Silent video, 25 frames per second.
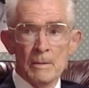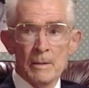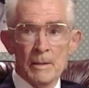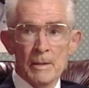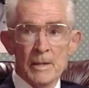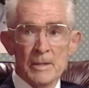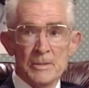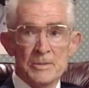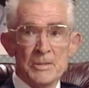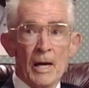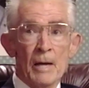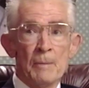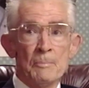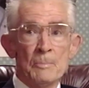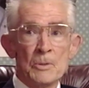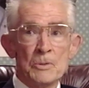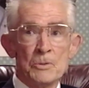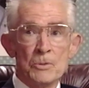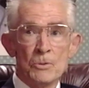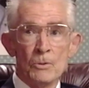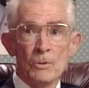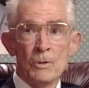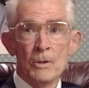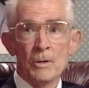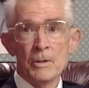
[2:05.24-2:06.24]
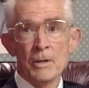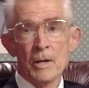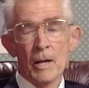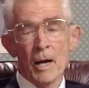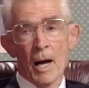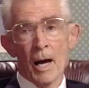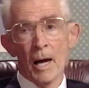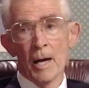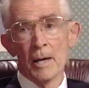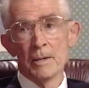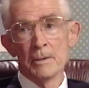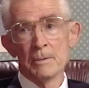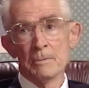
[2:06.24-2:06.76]
As I matured,
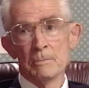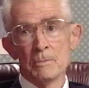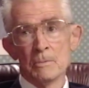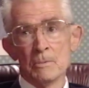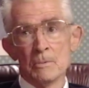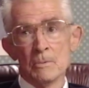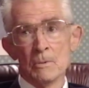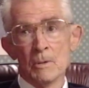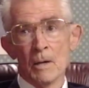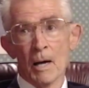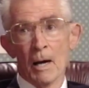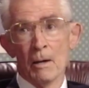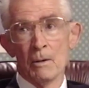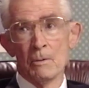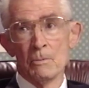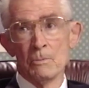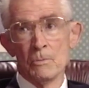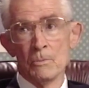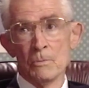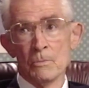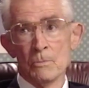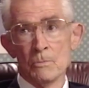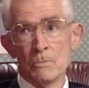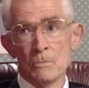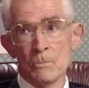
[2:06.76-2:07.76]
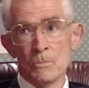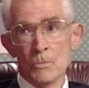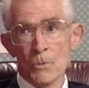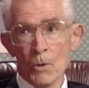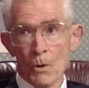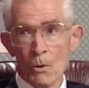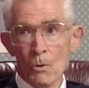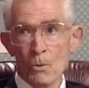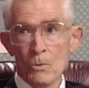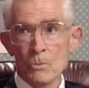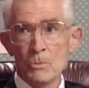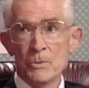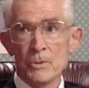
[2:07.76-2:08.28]
I
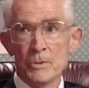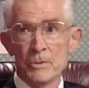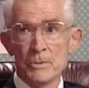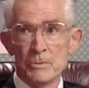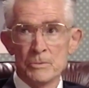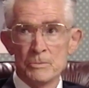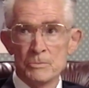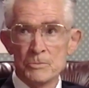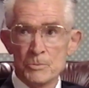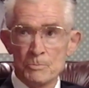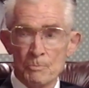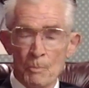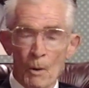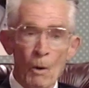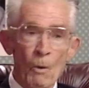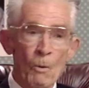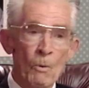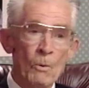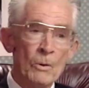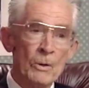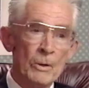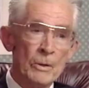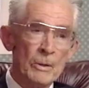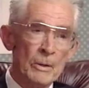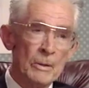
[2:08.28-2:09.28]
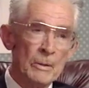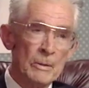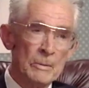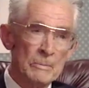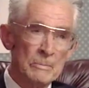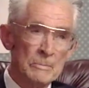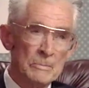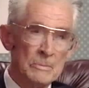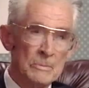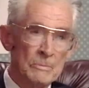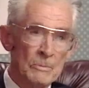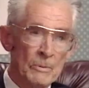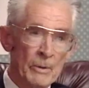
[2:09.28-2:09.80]
wrote and spoke
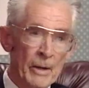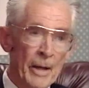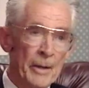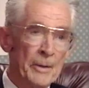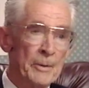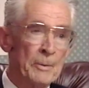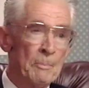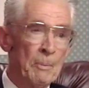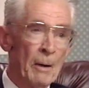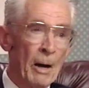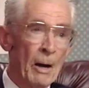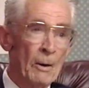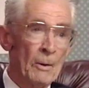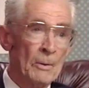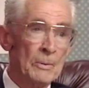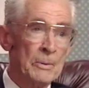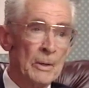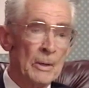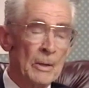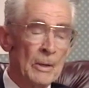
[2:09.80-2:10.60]
and read about